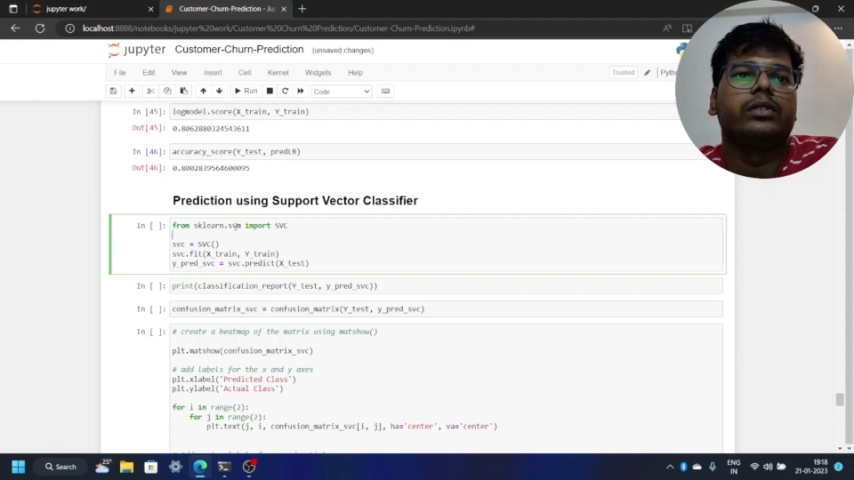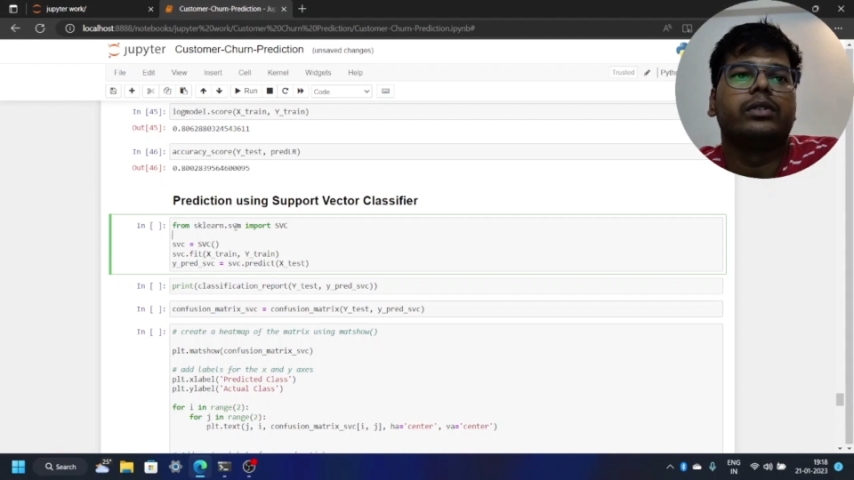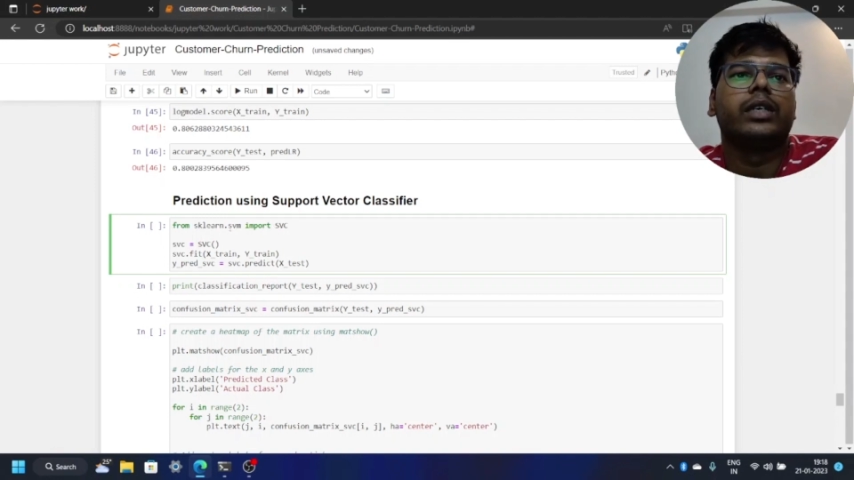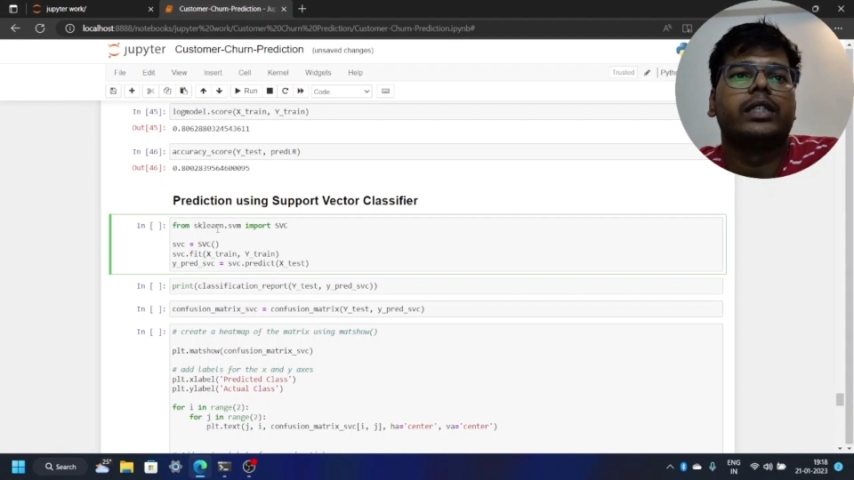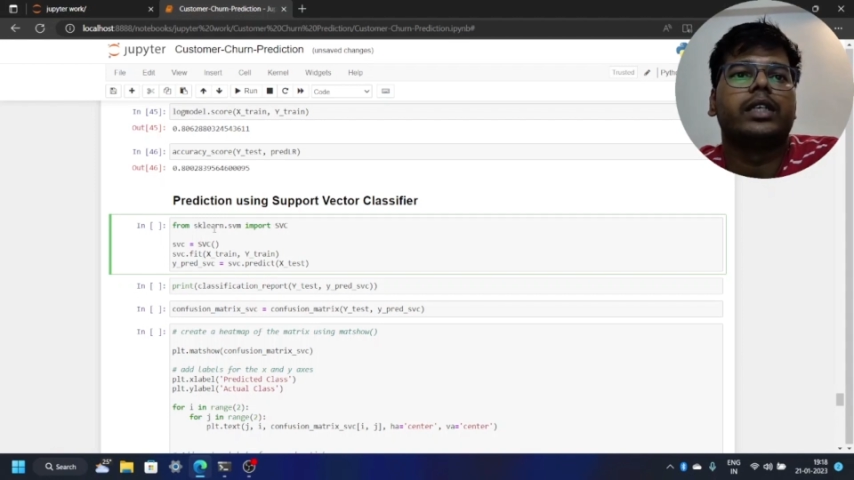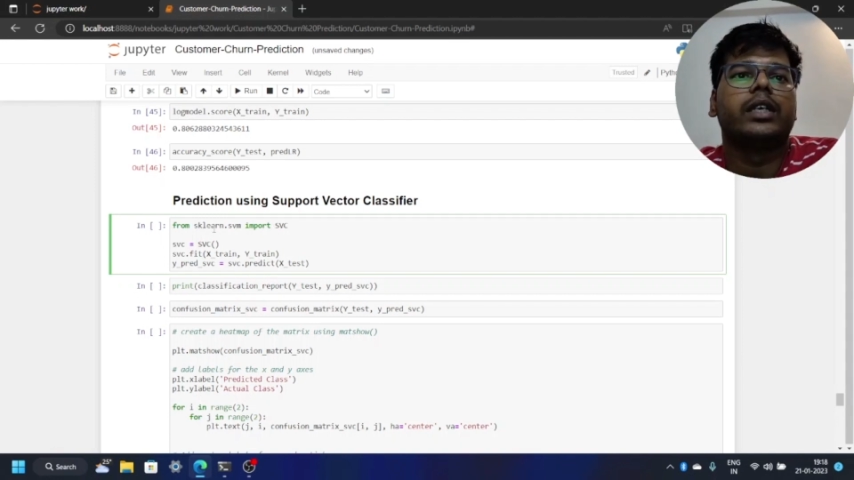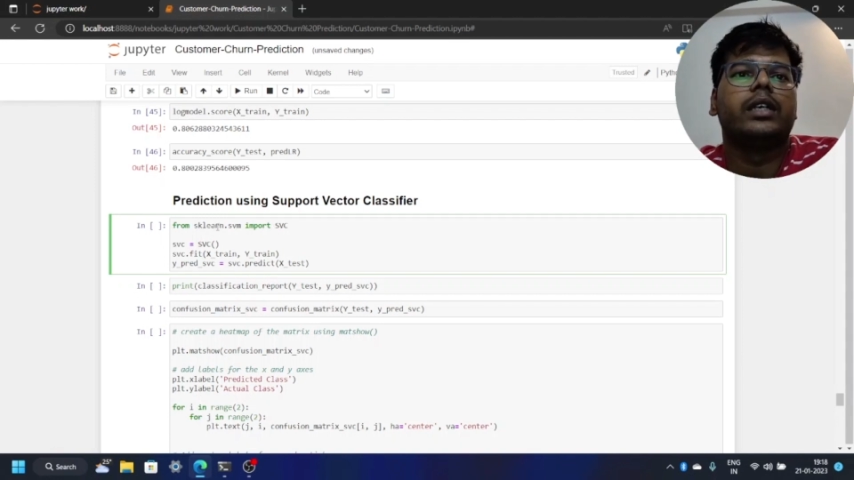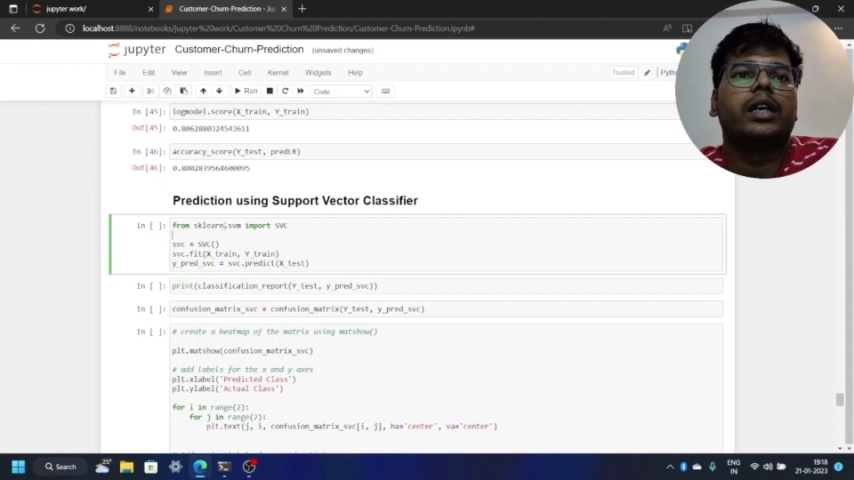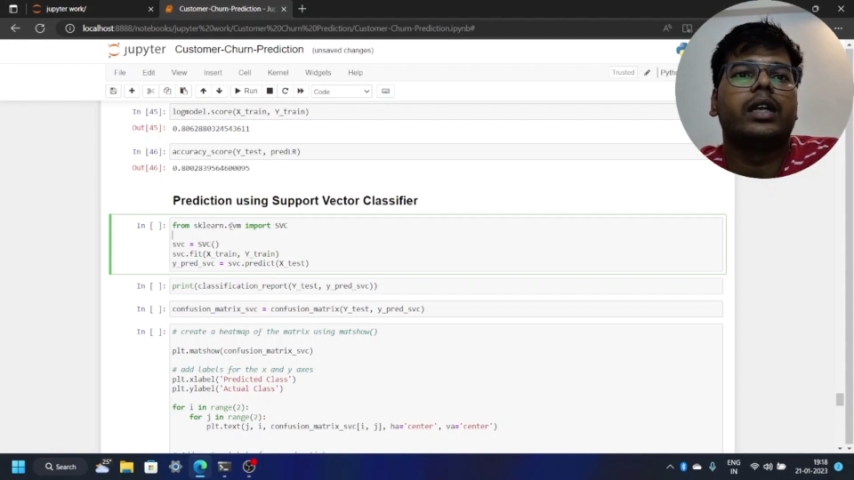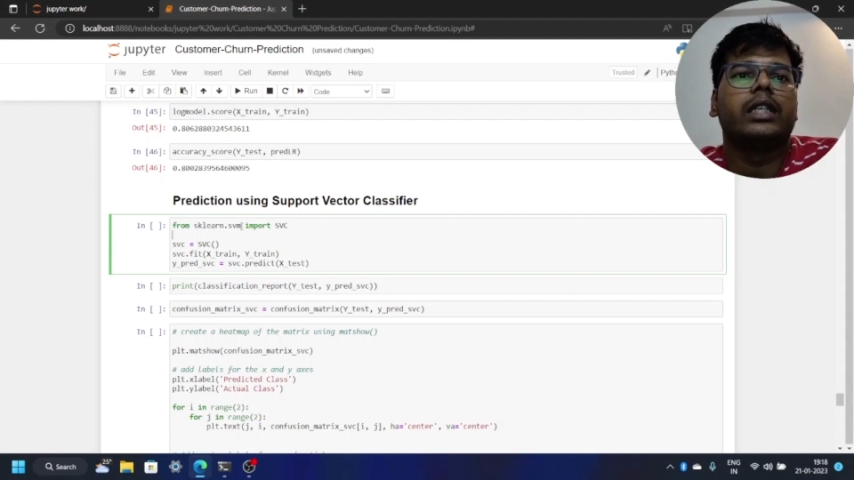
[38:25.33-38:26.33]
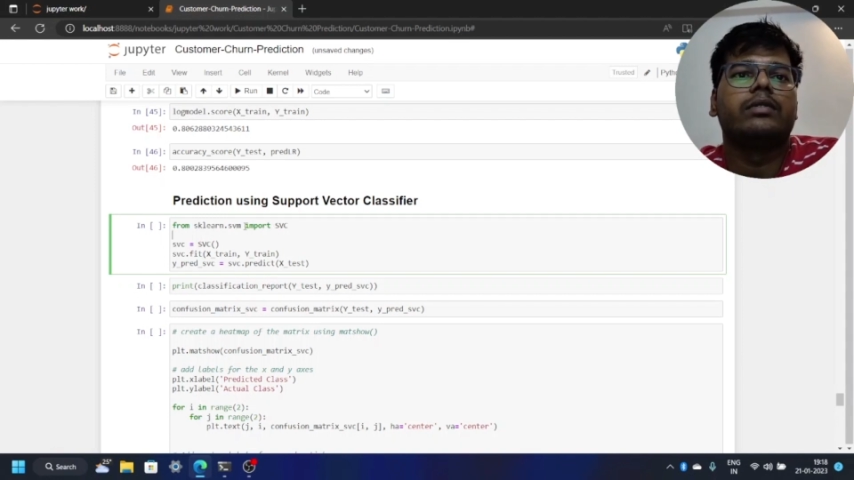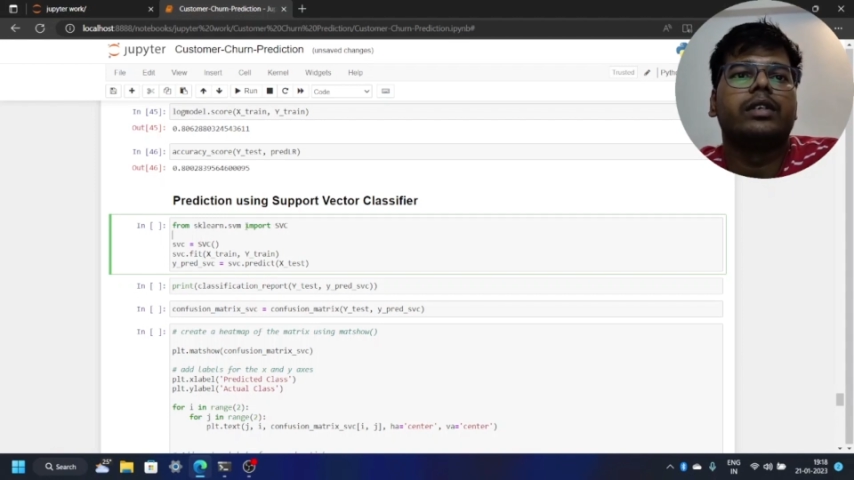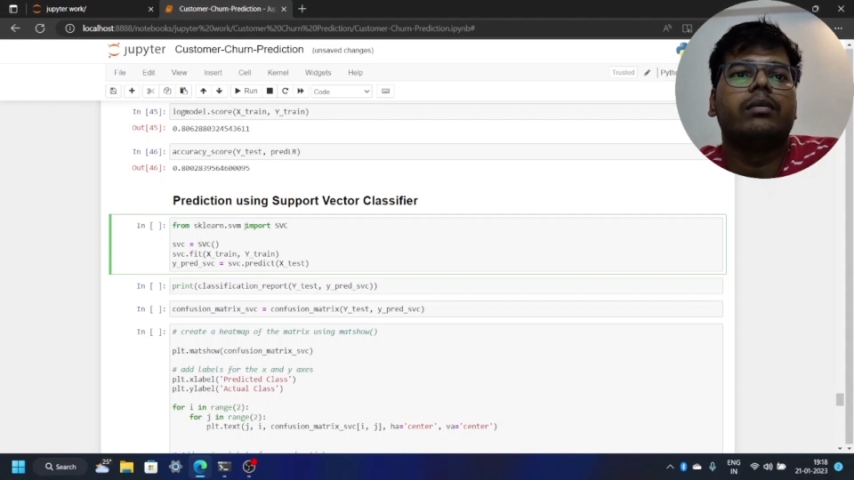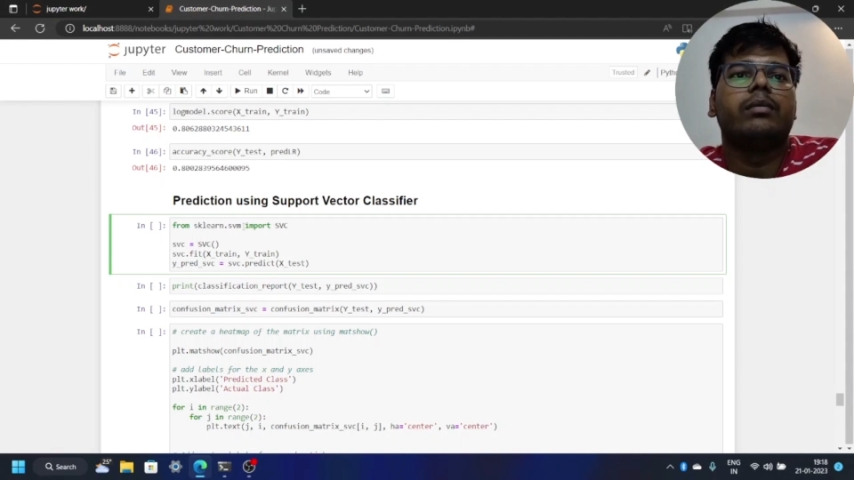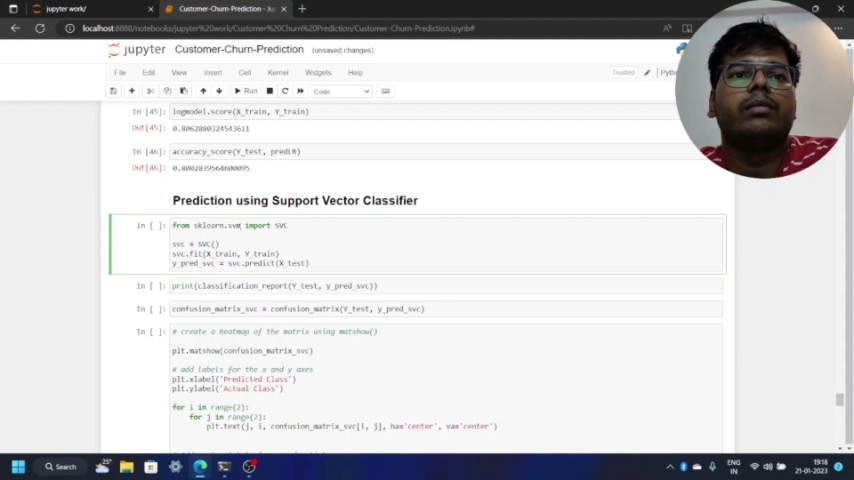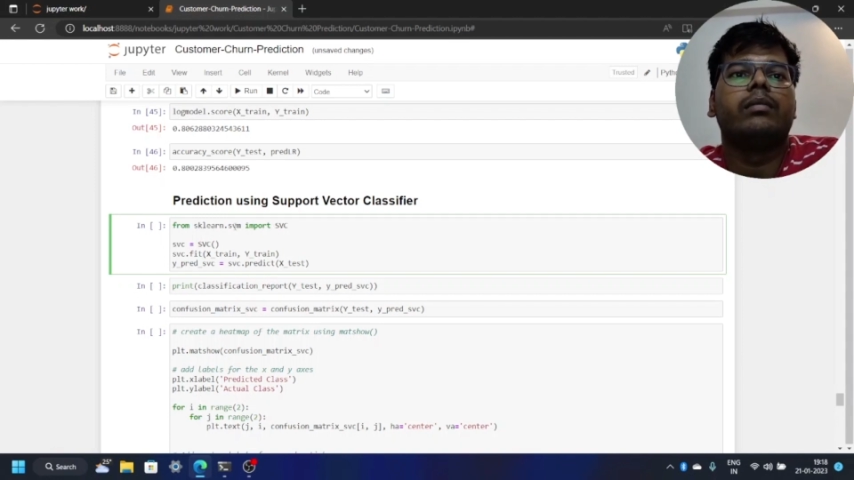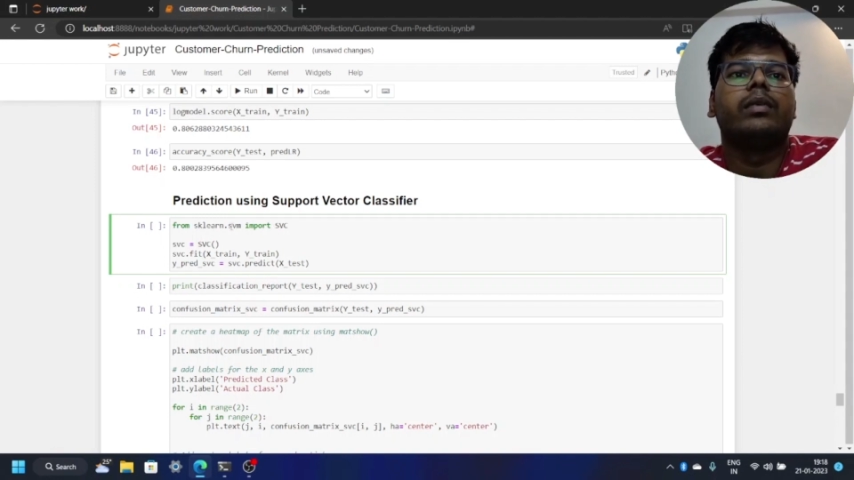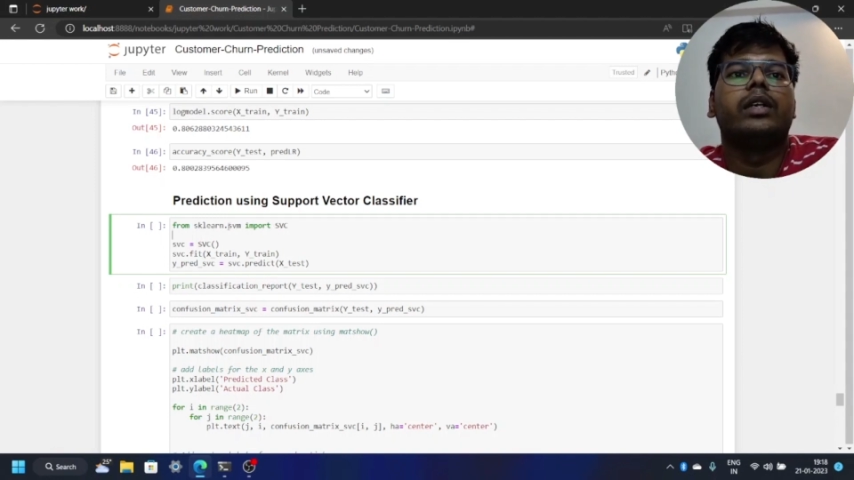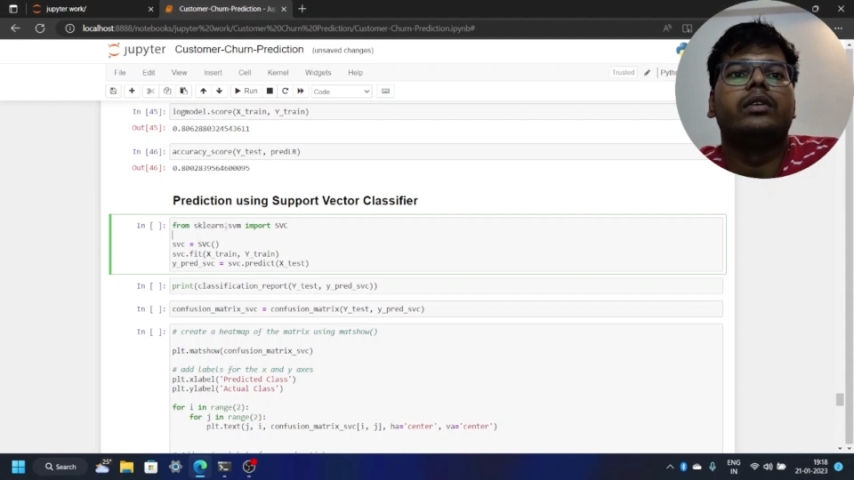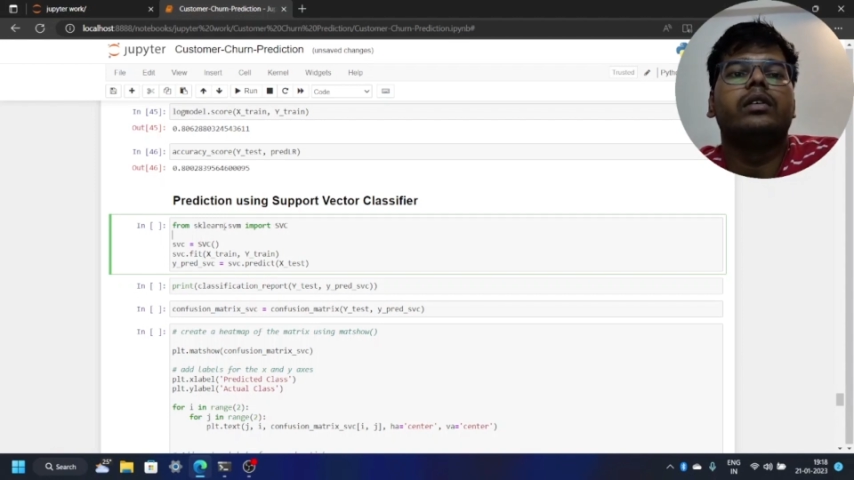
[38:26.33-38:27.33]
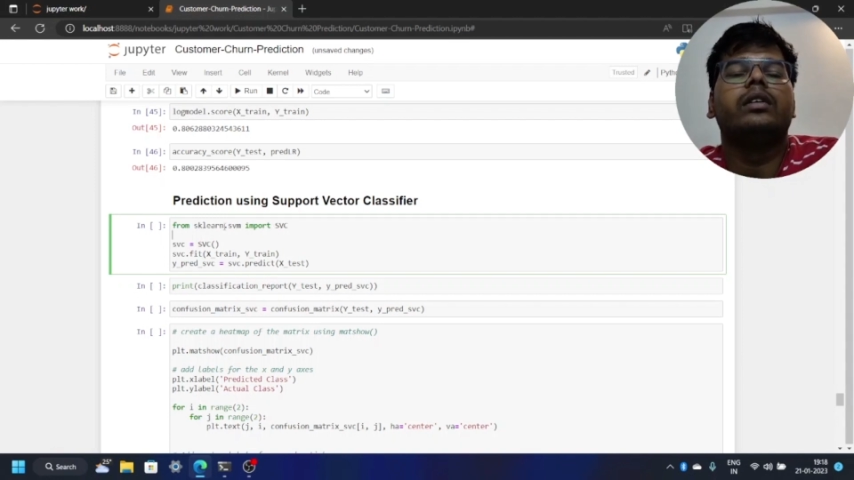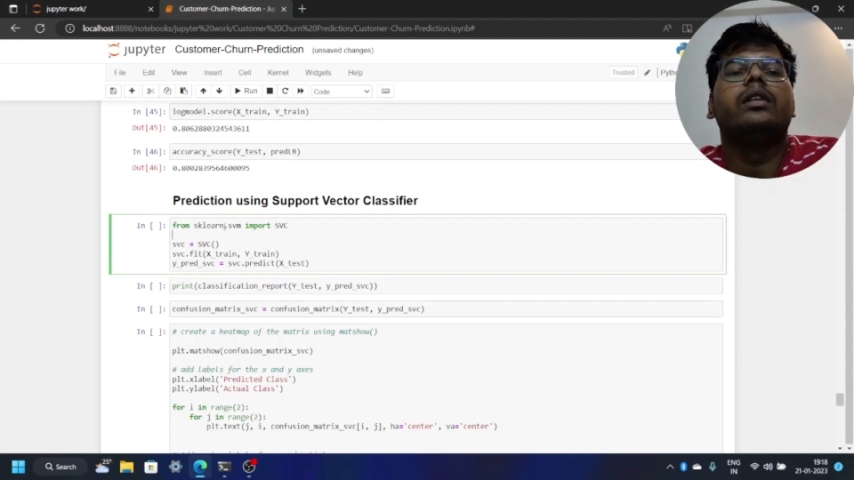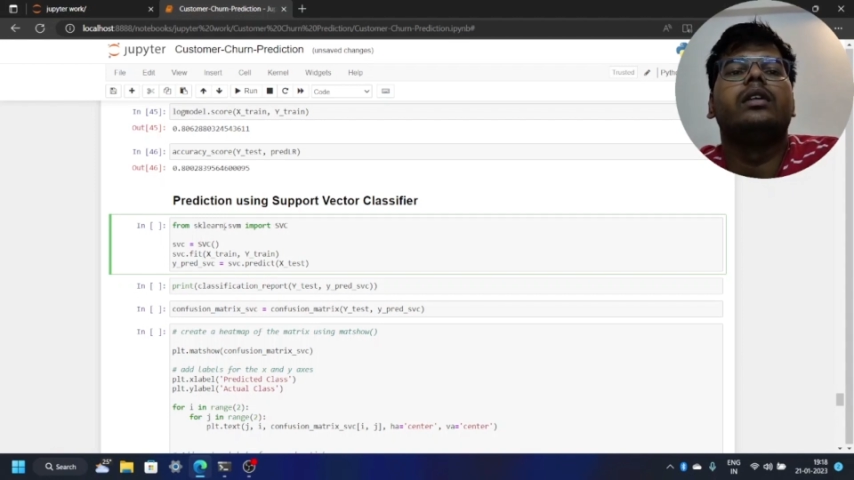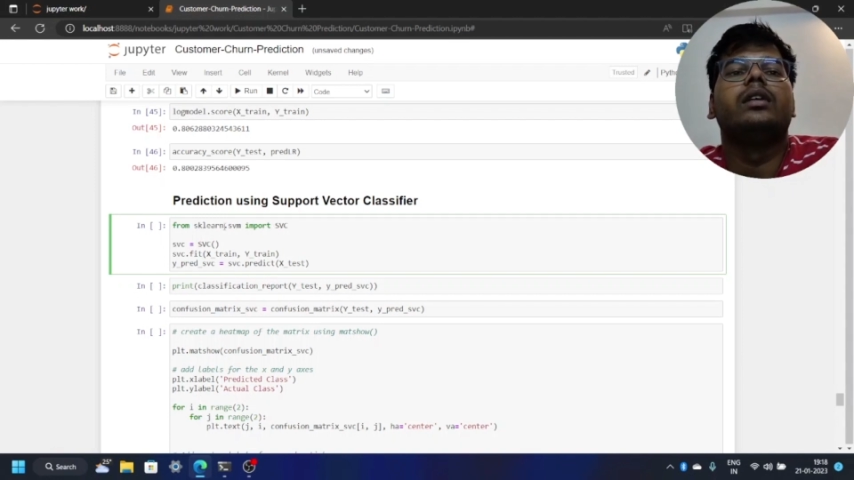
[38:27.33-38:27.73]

So sklearn dot svm module,